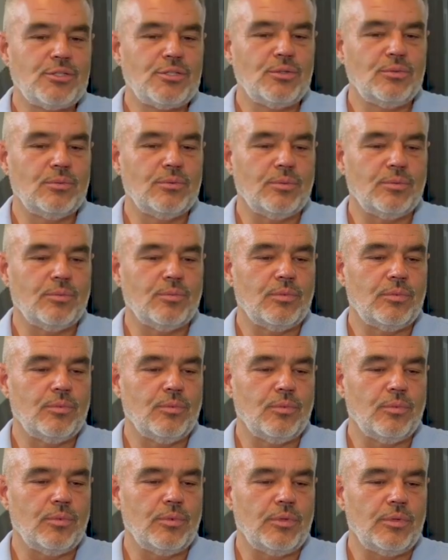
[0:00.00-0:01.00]
to,
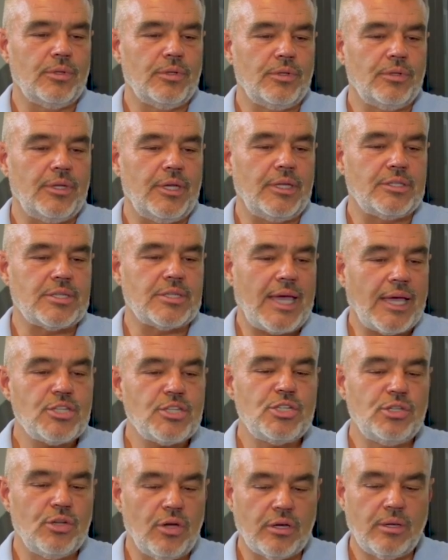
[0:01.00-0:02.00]
it's
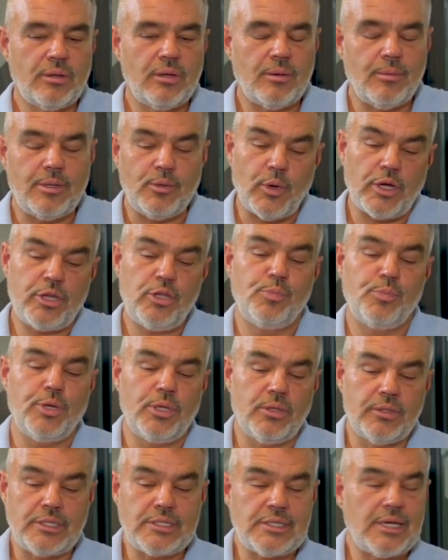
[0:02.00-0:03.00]
actually not. I mean, what are you putting
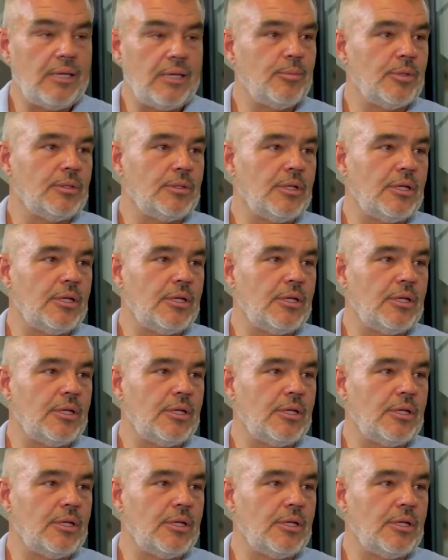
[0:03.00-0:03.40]
on the table?